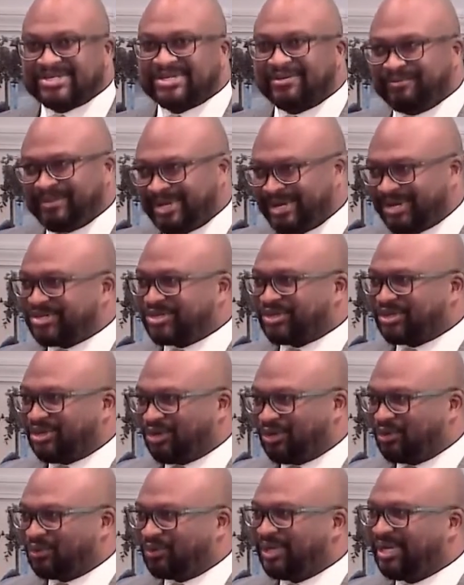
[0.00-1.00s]
some years
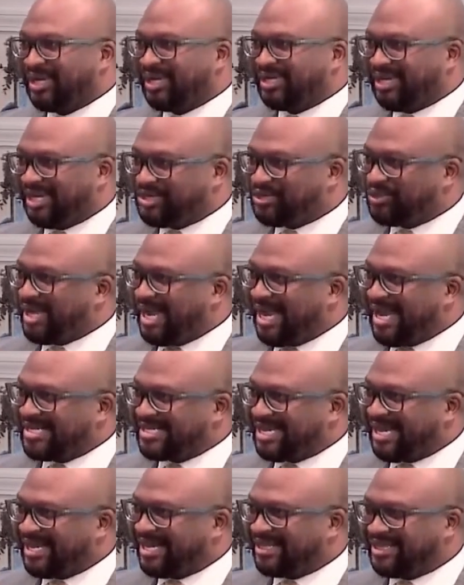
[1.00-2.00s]
ago that you guys
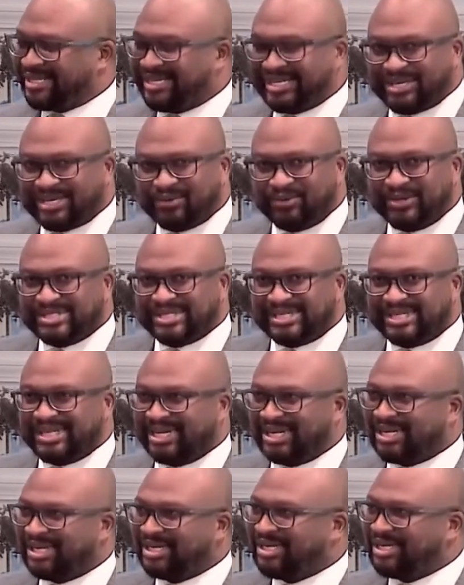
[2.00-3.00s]
had. I think it was in
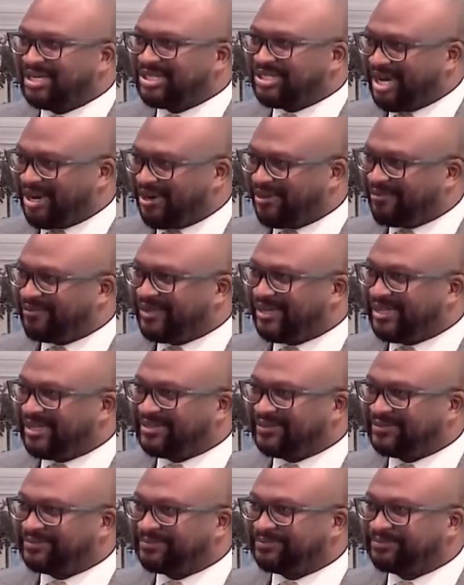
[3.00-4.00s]

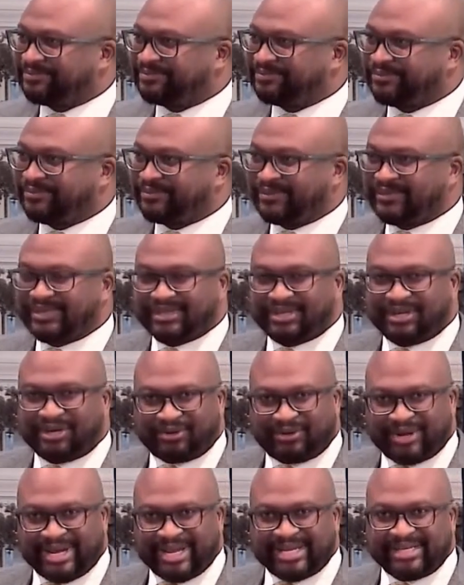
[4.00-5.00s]
Sharonville, all
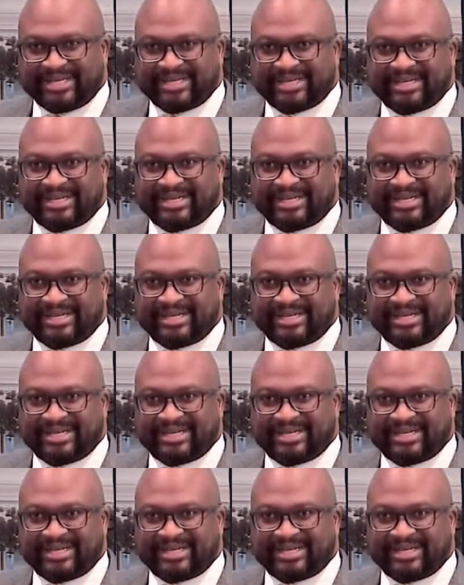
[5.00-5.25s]
right?